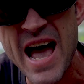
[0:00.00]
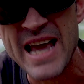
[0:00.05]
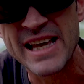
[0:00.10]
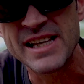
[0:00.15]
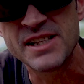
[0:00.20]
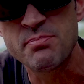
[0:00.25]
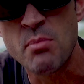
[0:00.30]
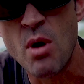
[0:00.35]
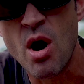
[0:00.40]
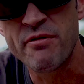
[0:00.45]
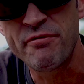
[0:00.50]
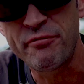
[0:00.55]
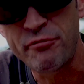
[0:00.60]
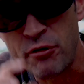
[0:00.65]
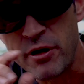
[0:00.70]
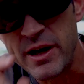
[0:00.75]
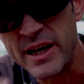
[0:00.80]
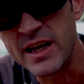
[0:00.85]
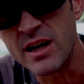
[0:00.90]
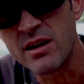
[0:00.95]
that is my
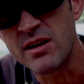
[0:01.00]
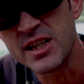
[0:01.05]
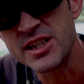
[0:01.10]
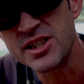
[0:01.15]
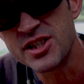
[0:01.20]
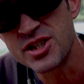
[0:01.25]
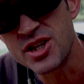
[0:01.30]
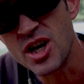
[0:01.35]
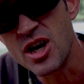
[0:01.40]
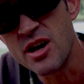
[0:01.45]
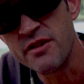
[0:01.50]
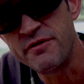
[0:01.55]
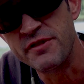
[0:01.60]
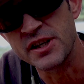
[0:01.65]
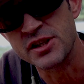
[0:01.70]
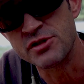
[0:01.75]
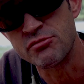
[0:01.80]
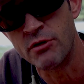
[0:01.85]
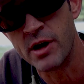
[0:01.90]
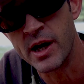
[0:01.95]
Freeline
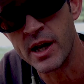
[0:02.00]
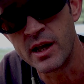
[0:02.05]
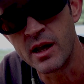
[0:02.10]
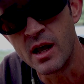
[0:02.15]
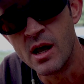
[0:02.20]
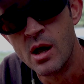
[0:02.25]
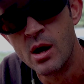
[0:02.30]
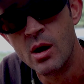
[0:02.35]
surface rig